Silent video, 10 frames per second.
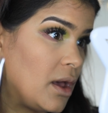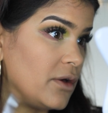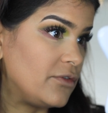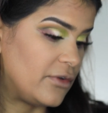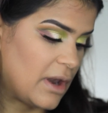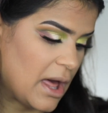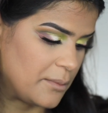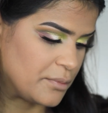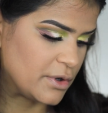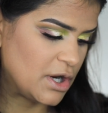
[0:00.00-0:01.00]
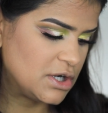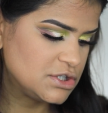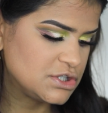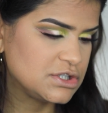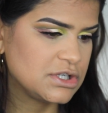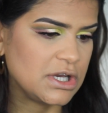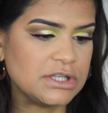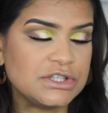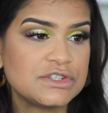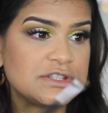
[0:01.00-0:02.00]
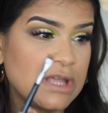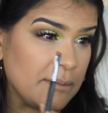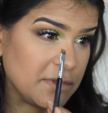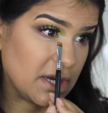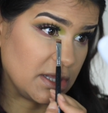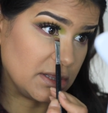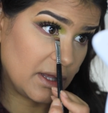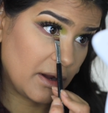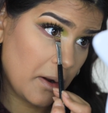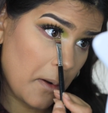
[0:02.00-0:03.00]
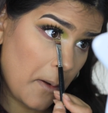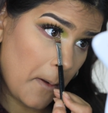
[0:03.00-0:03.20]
a flat brush and just stamp that in there.